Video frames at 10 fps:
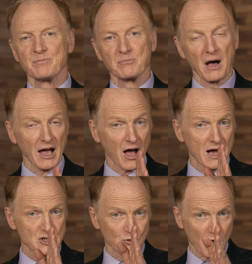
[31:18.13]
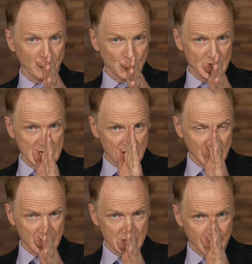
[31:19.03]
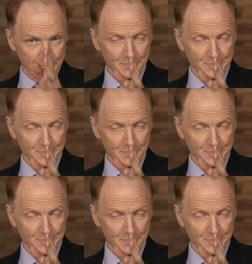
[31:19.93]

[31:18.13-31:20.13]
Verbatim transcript: My eyes are on Jesus,